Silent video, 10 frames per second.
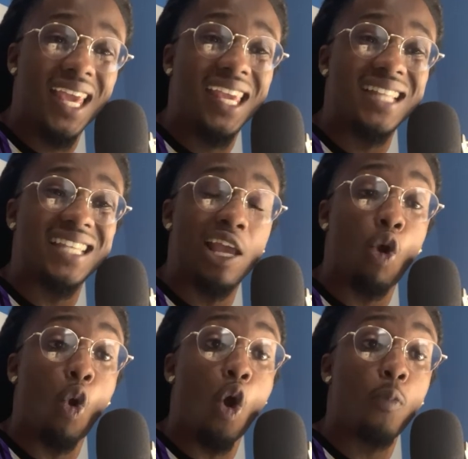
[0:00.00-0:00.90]
it gets
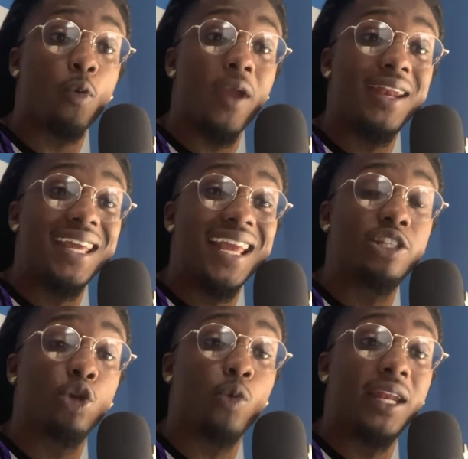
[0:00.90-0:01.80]
integrated
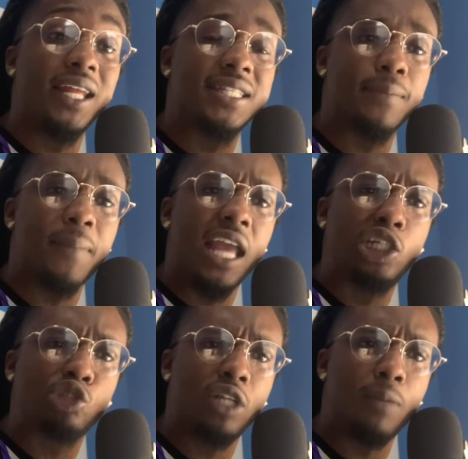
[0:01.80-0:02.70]
into
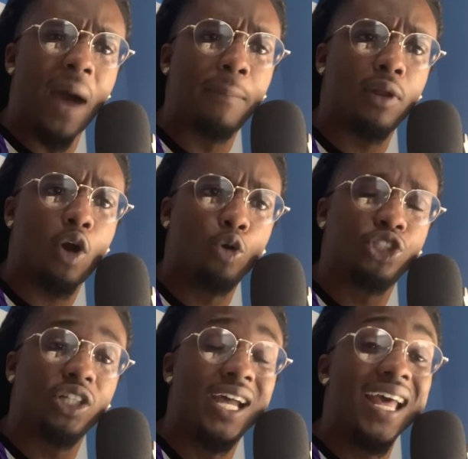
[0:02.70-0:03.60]
mainstream popular culture,